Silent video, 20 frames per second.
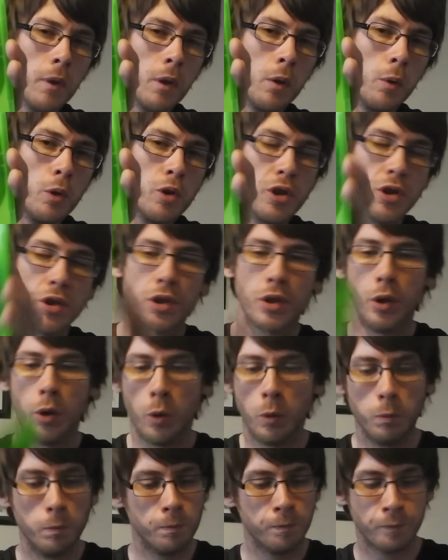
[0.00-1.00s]
which is
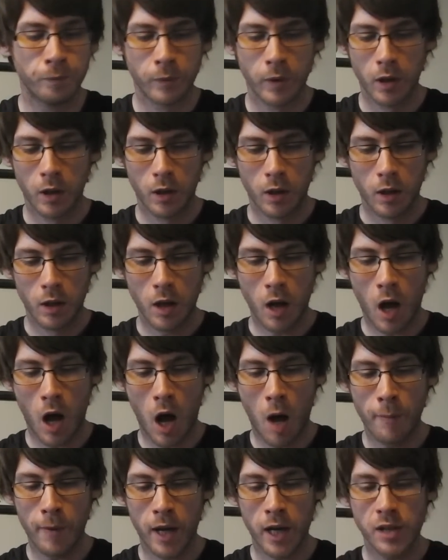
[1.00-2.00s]
cool.
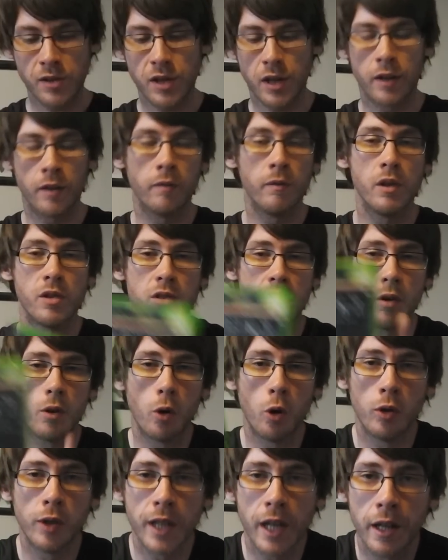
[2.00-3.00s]
Um, and it's an it's
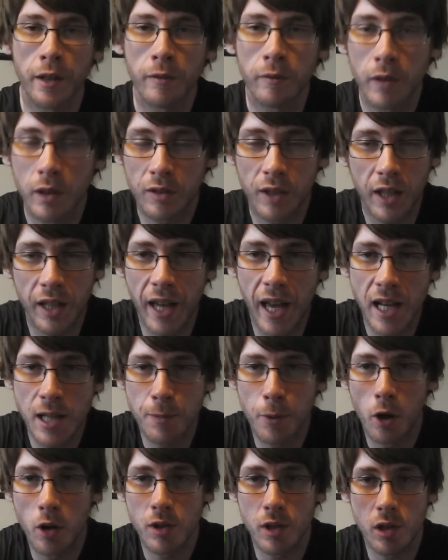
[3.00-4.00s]
only an it's like an
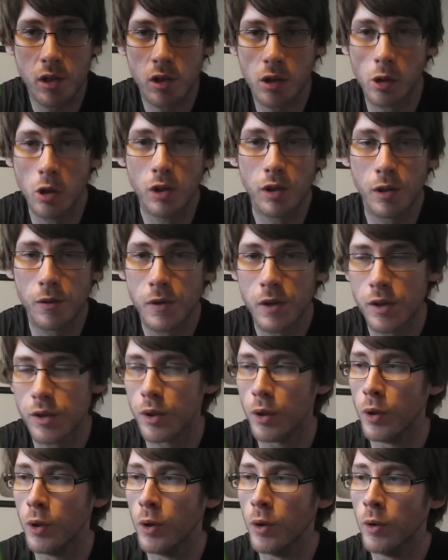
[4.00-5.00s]
Xbox exclusive.
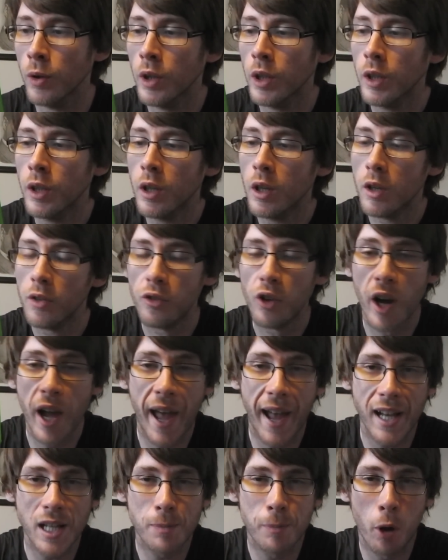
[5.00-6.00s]
So for
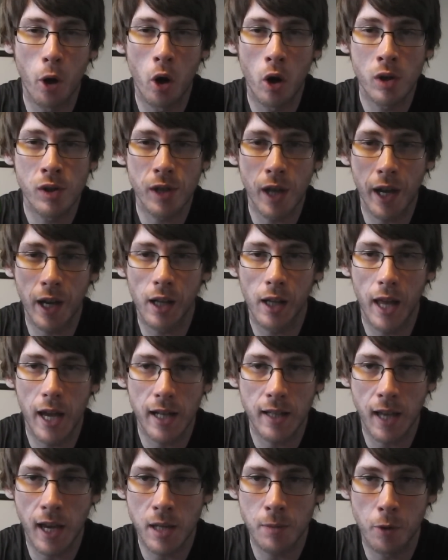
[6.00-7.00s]
Xbox, I
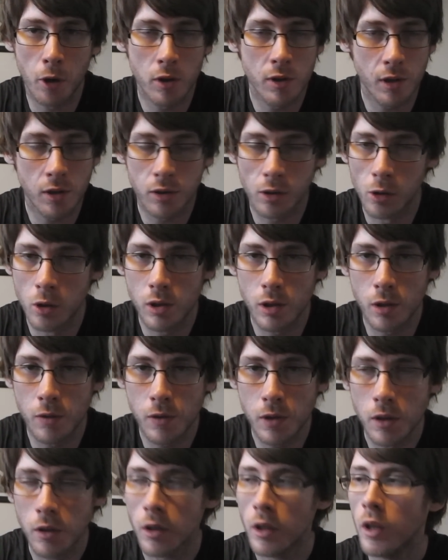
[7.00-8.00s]
collect Xbox
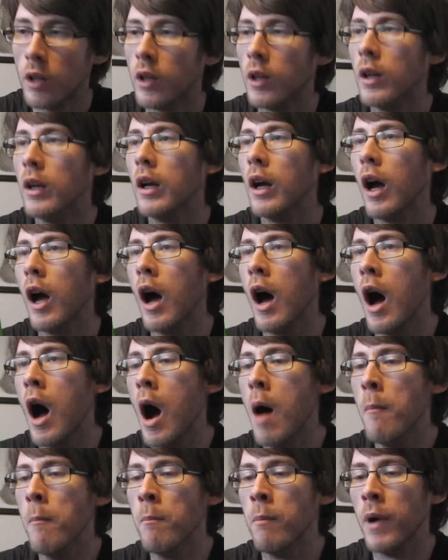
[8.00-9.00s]
exclusives,
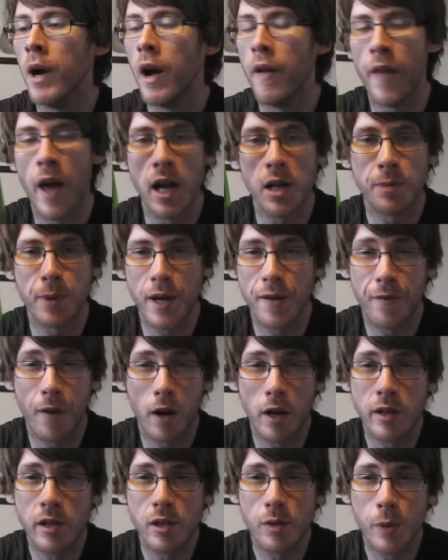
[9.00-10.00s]
um, and that is pretty
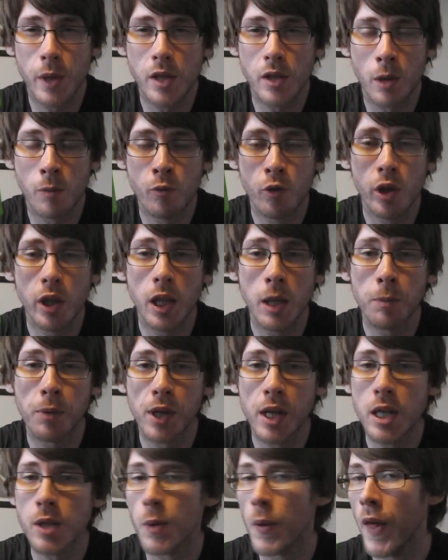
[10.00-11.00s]
fucking sweet. So I'm really
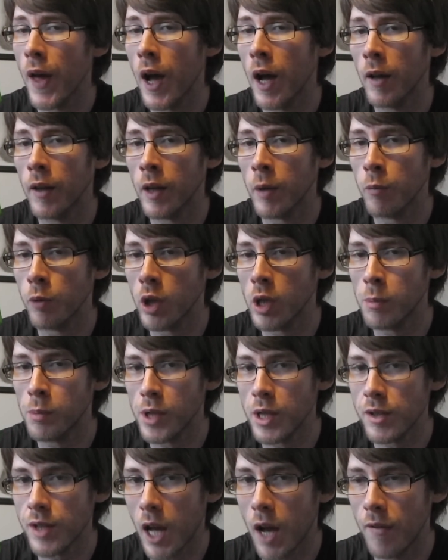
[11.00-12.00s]
pleased with that, and I'm really
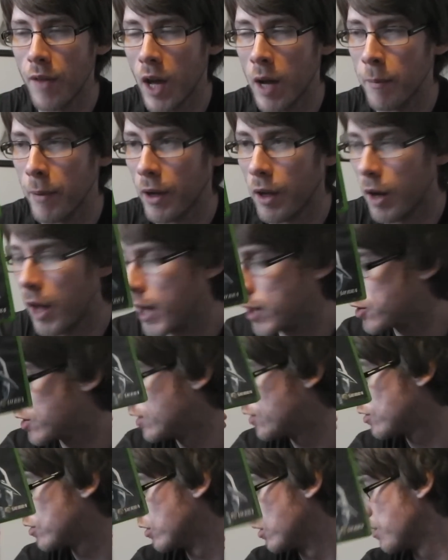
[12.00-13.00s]
pleased to have that in my
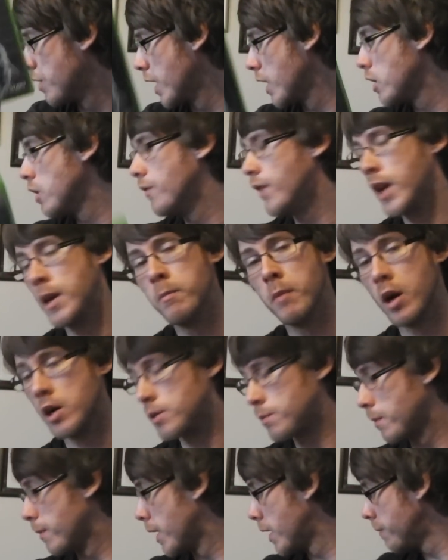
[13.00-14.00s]
collection. So thank you very
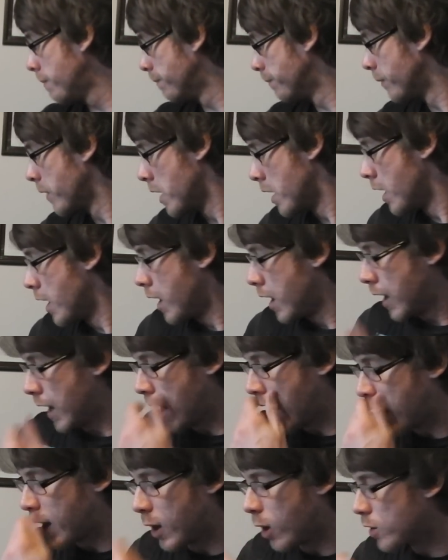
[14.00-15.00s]
much, my man.
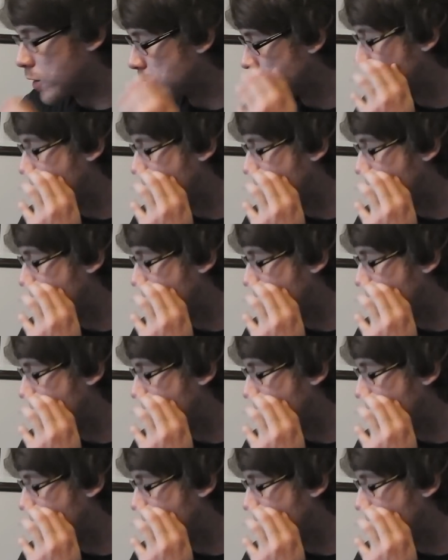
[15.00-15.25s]
And he also